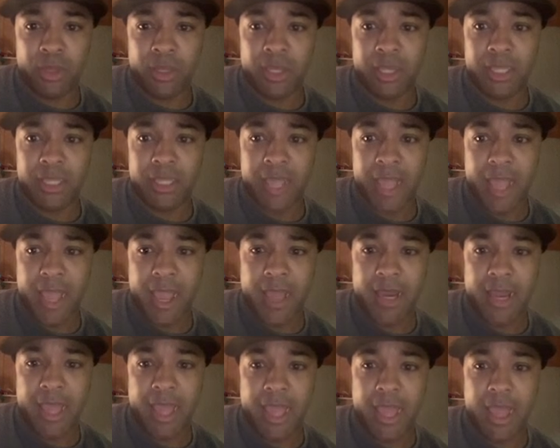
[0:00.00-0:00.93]
like he
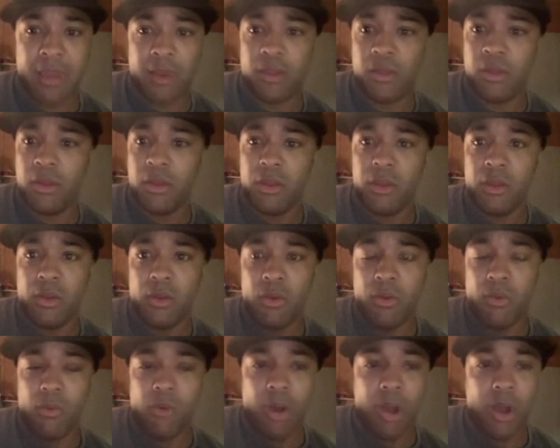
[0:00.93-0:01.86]
had at
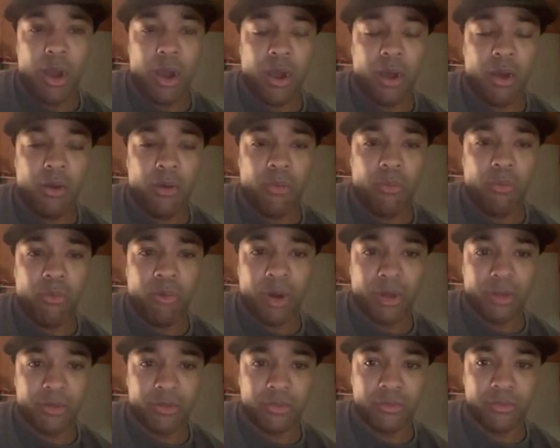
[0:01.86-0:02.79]

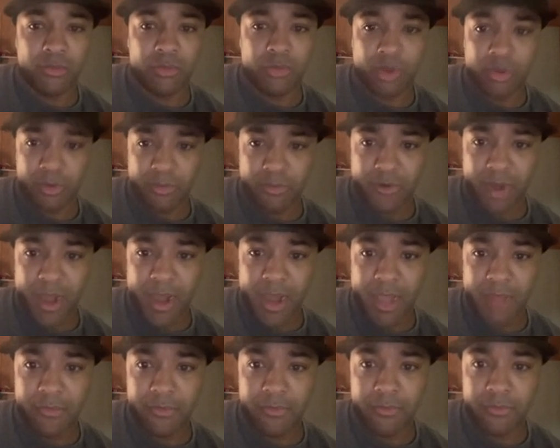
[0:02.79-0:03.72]

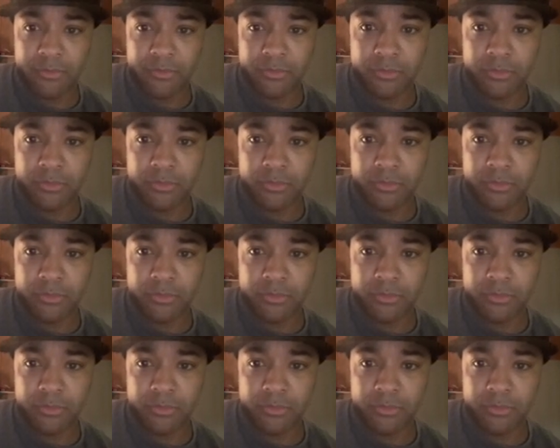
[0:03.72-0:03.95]
135.